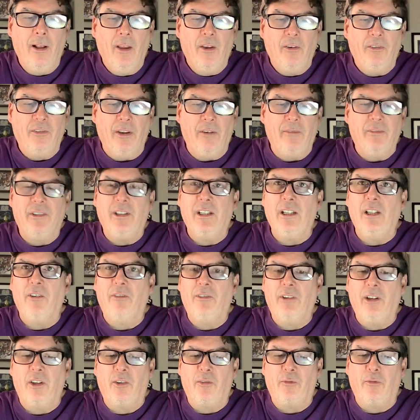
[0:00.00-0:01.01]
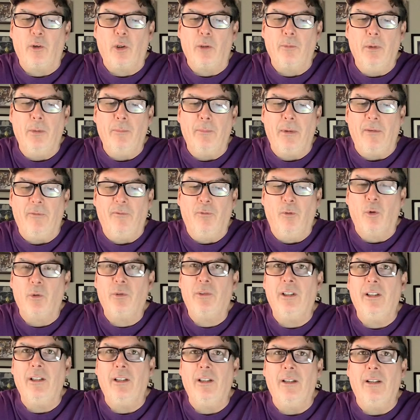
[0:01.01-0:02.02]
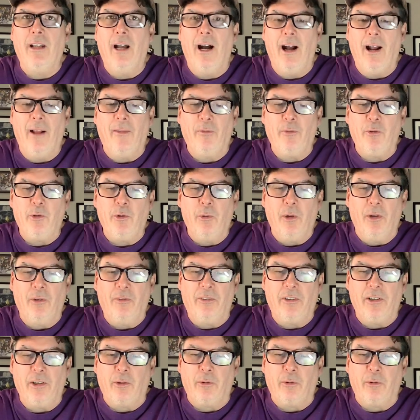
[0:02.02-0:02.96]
17-6, Furman beat 14-9